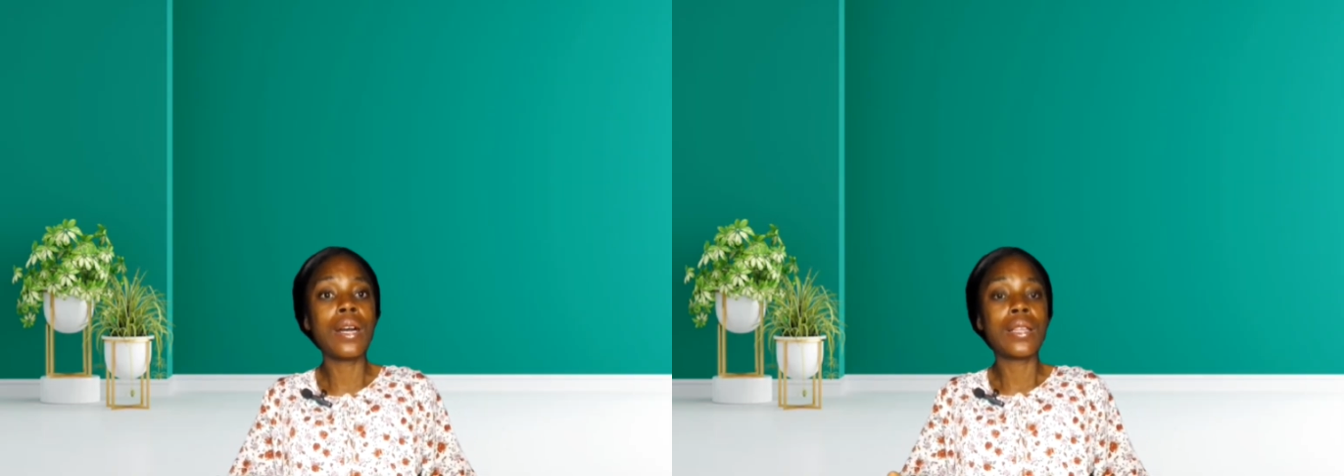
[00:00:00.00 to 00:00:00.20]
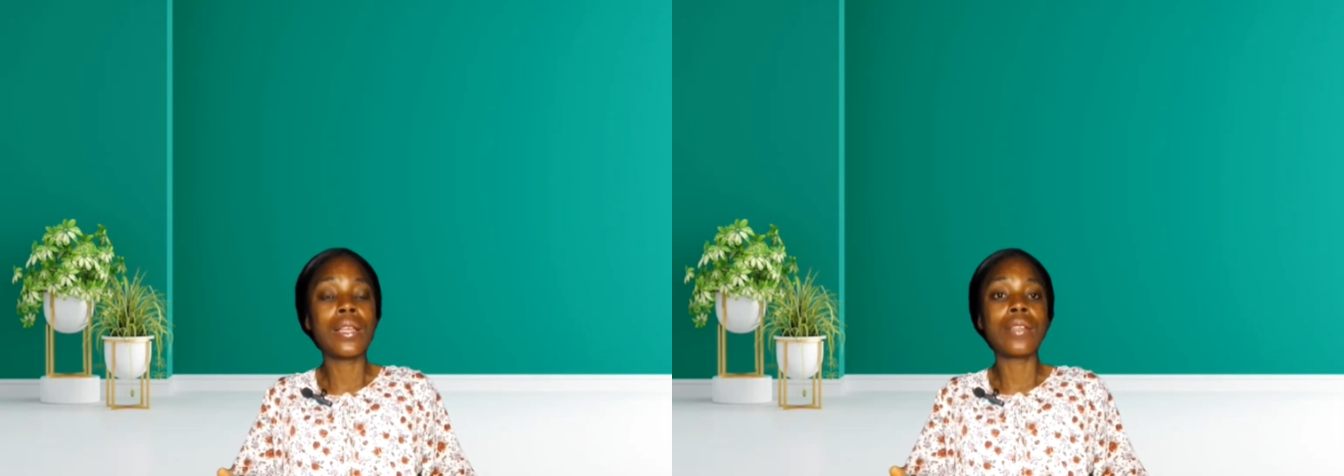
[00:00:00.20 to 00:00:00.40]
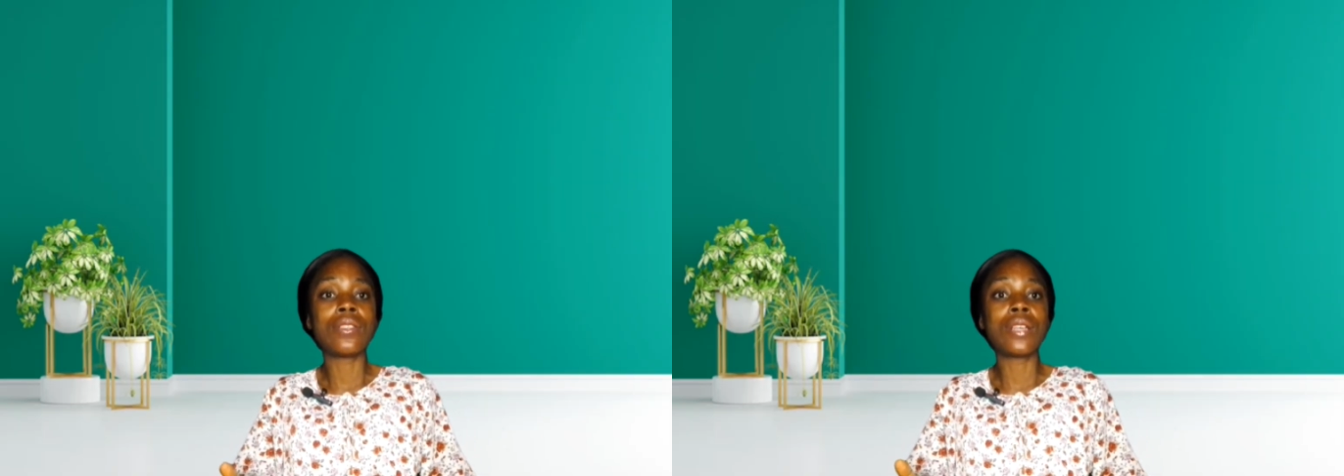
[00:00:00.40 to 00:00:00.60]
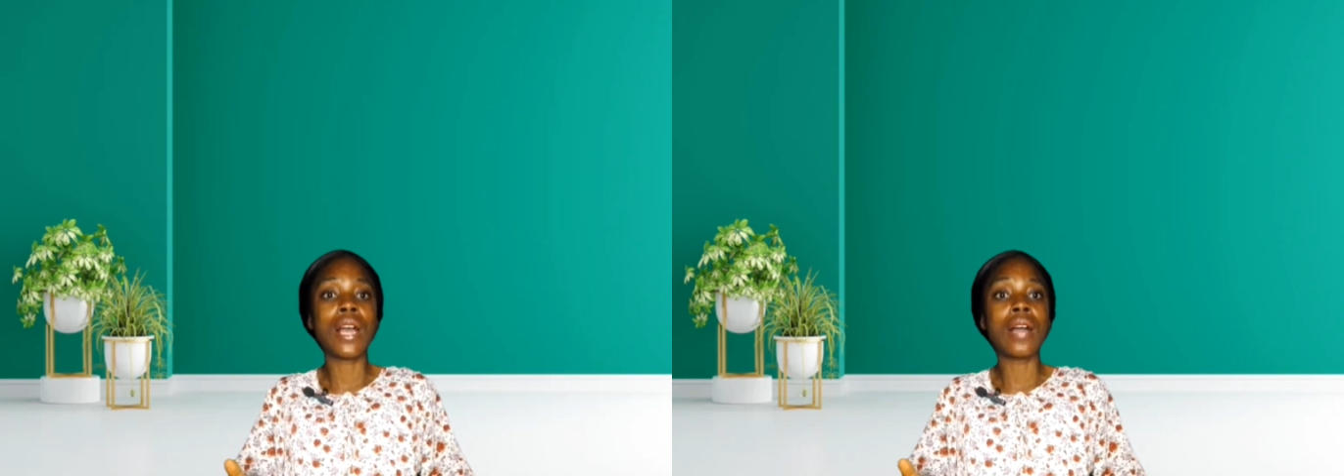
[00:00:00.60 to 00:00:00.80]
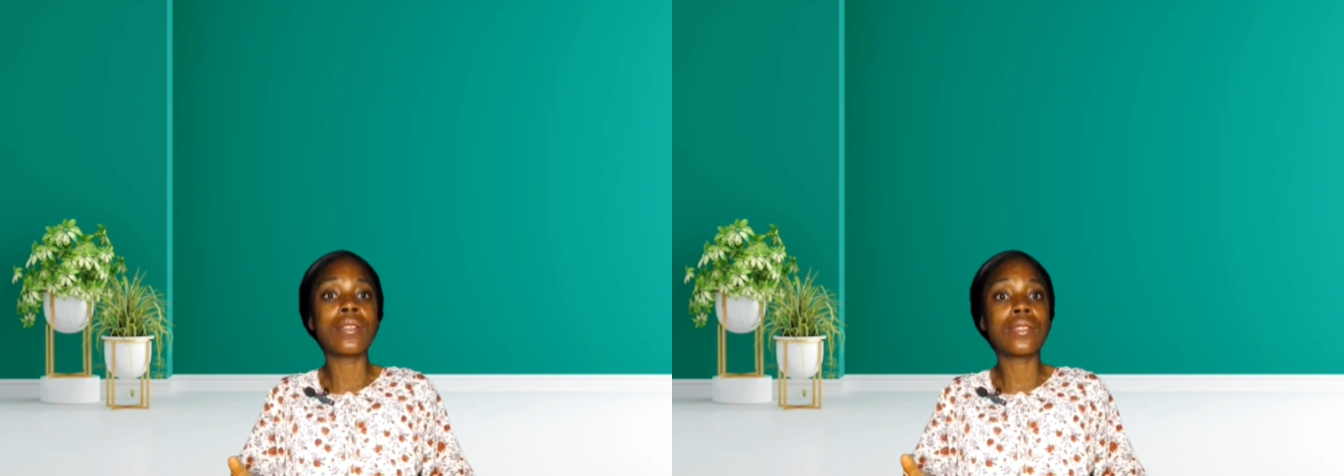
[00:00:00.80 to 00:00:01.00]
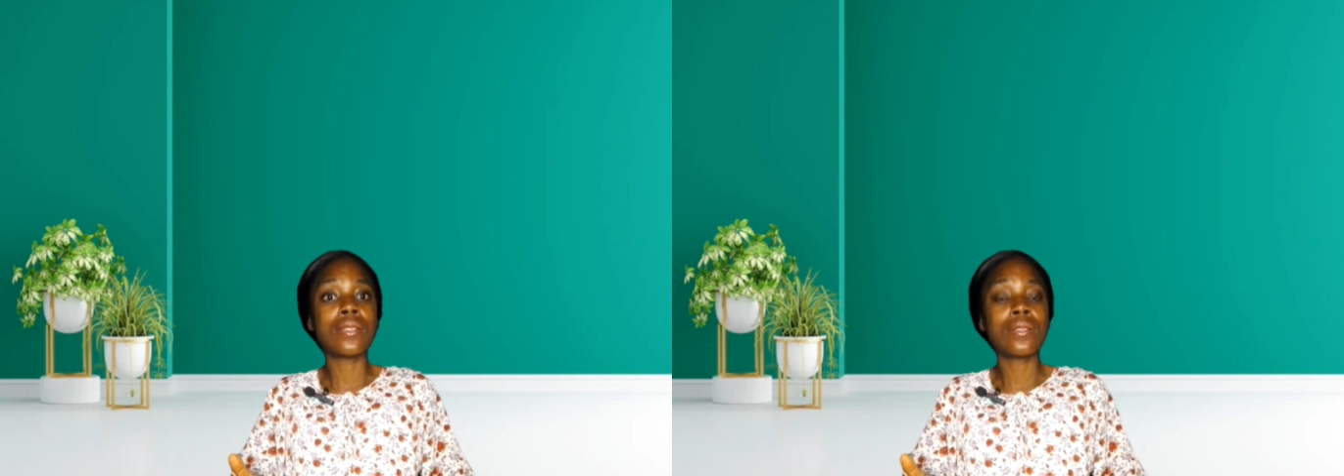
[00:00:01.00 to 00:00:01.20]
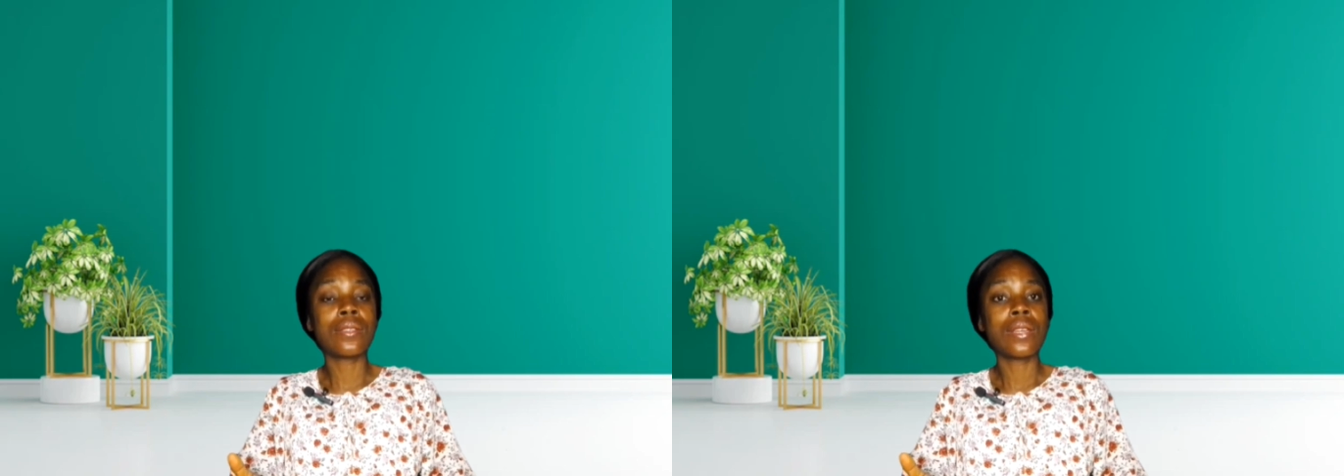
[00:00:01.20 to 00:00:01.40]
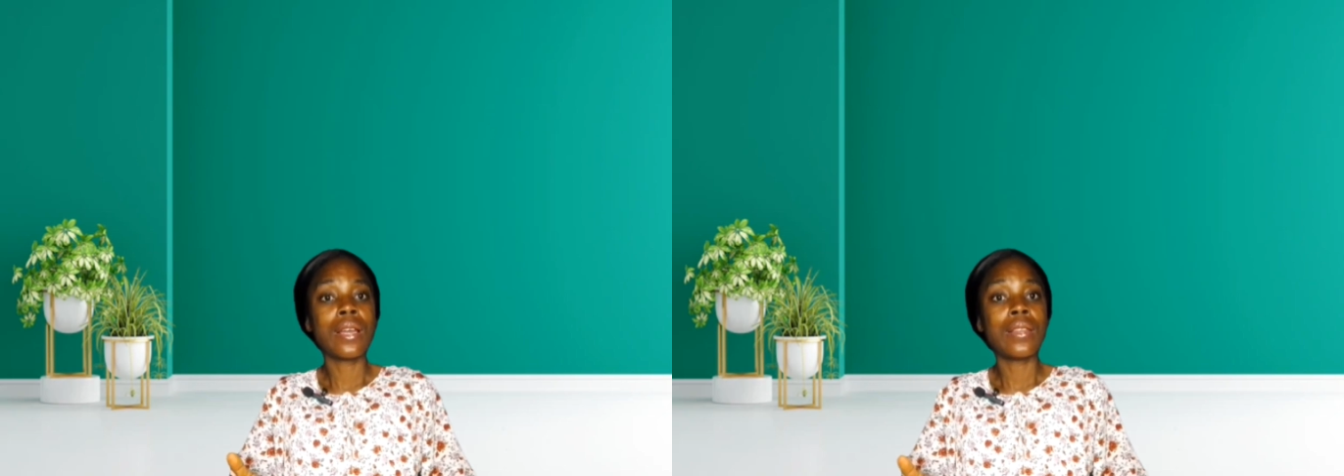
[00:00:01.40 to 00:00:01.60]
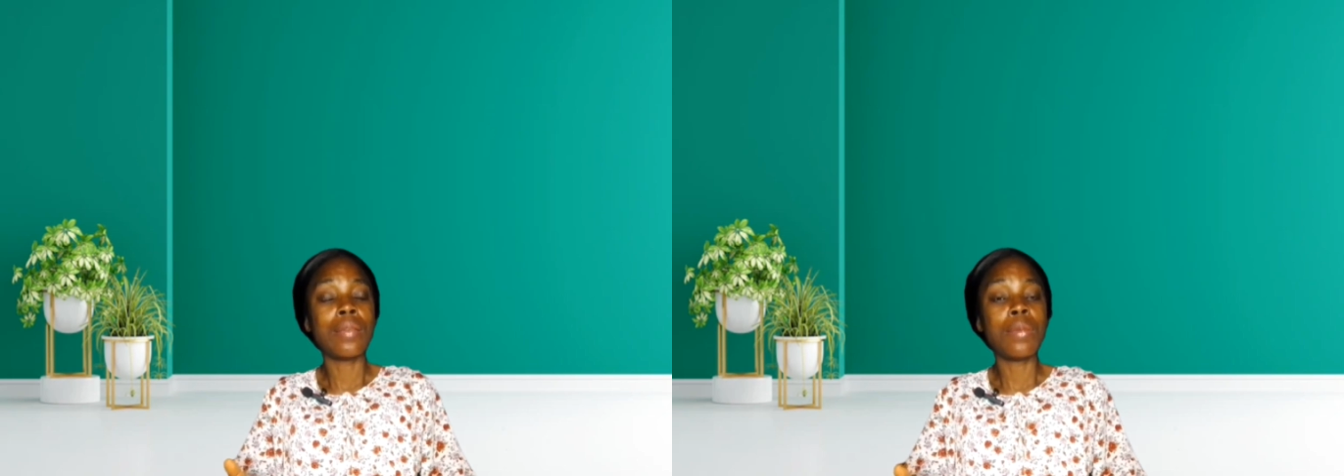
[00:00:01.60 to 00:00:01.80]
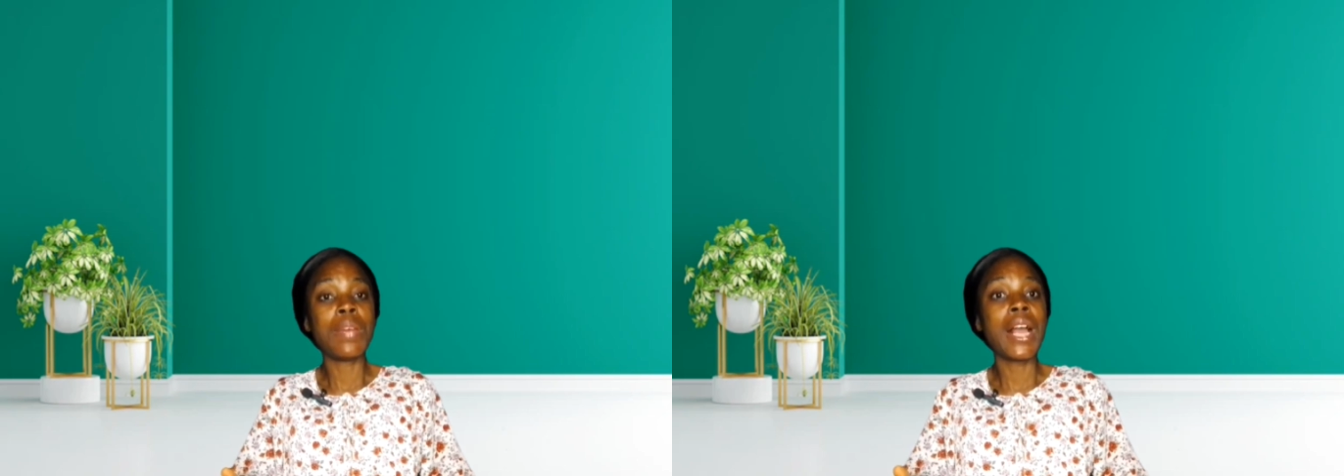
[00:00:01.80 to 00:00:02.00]
that she can the
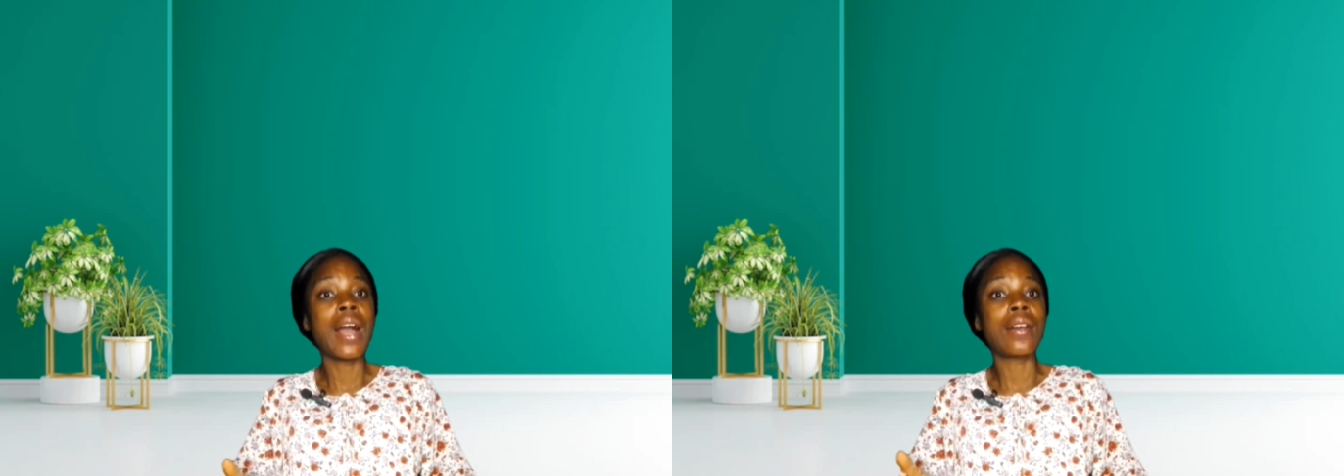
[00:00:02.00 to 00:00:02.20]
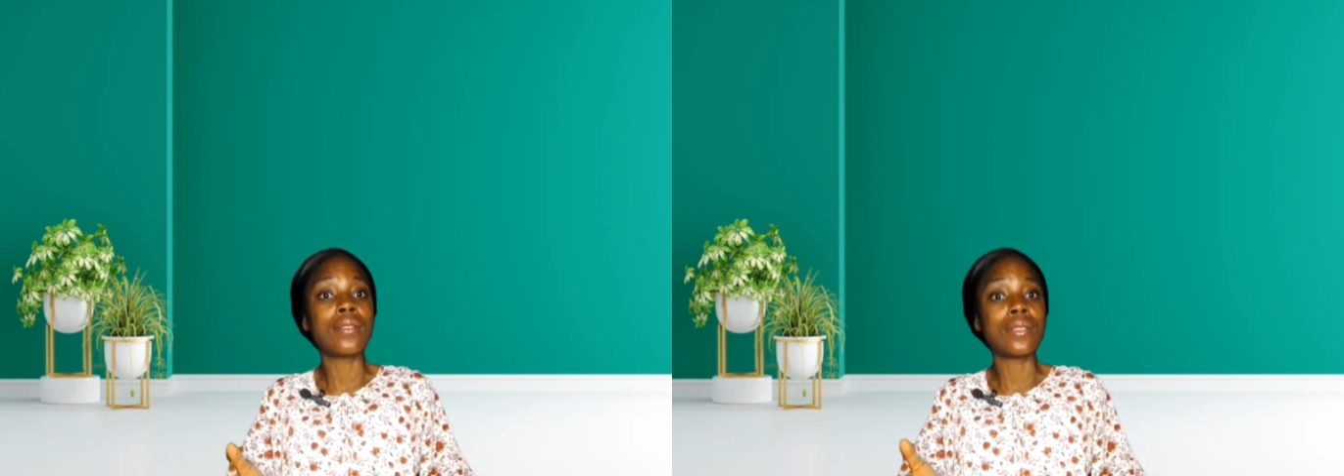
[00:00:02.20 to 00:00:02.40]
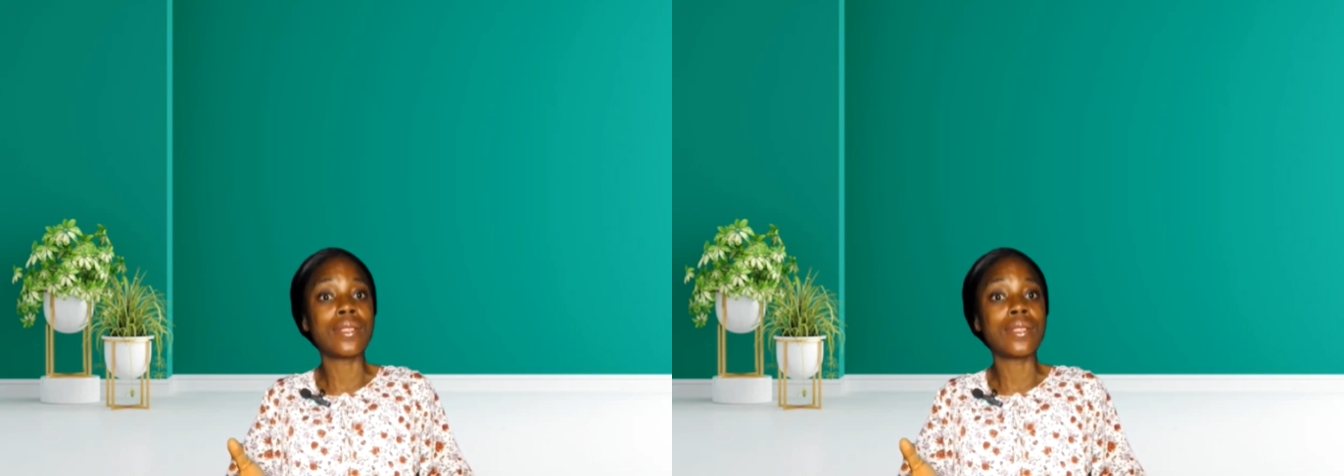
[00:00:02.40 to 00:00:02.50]
baby can